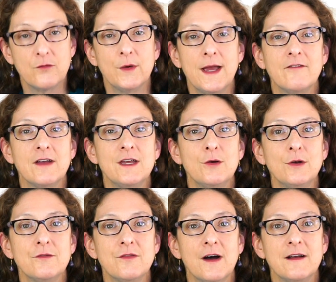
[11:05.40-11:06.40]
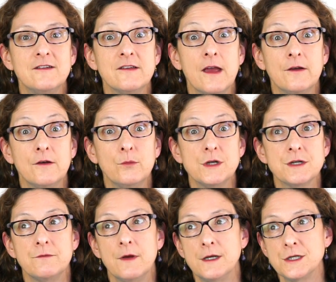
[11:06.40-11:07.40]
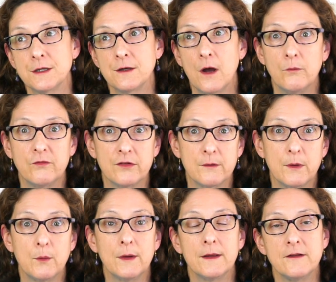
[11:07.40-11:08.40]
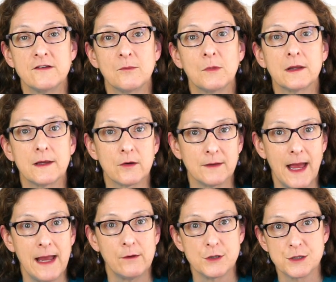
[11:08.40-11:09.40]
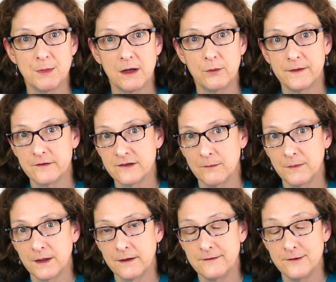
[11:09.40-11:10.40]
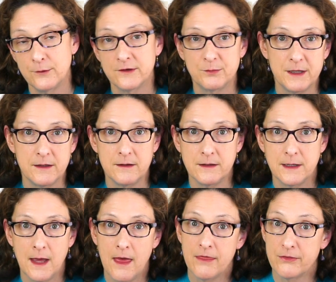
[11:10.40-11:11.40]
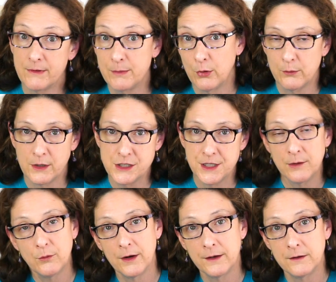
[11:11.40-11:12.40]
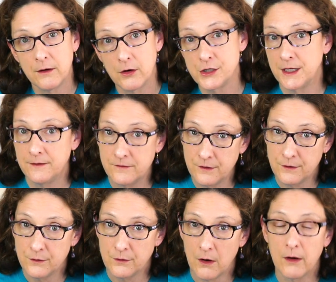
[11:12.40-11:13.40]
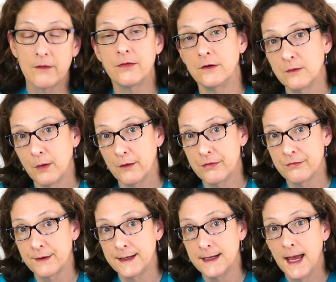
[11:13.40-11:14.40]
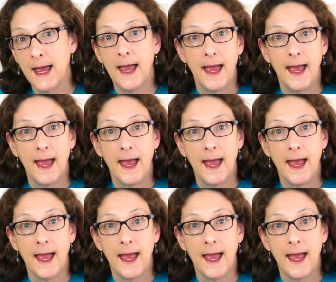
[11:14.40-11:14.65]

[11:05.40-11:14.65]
if we have a unified standard, which eventually, hopefully, we will, and some clear language about whether something is U S B three point one Gen one or Gen two or Thunderbolt three